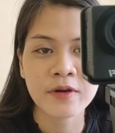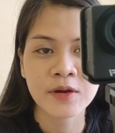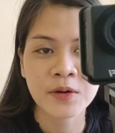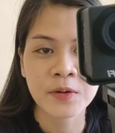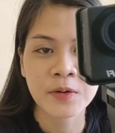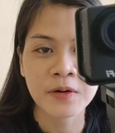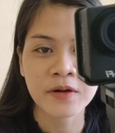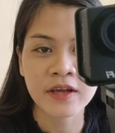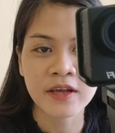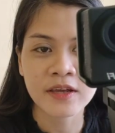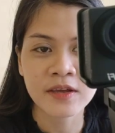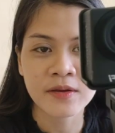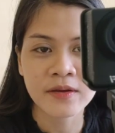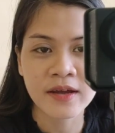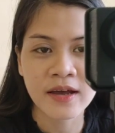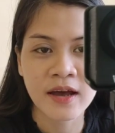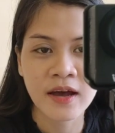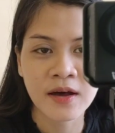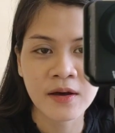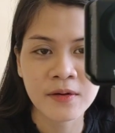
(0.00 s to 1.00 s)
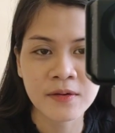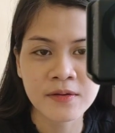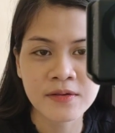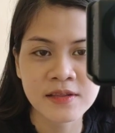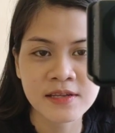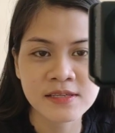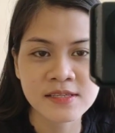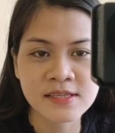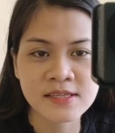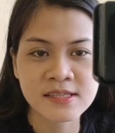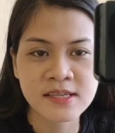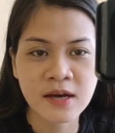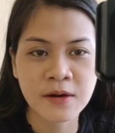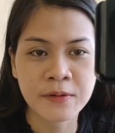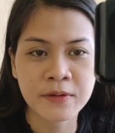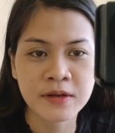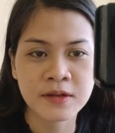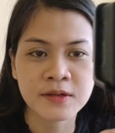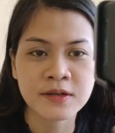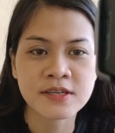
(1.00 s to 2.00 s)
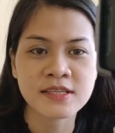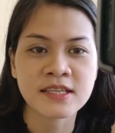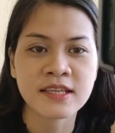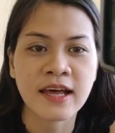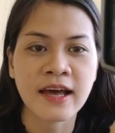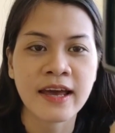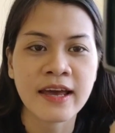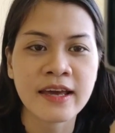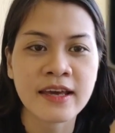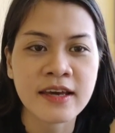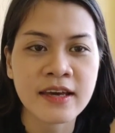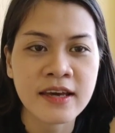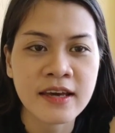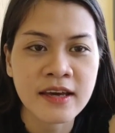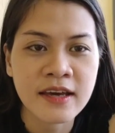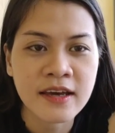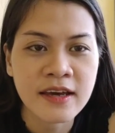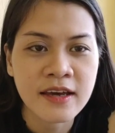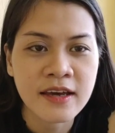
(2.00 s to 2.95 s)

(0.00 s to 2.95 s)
I'm recording now. This, this is how it looks like. like.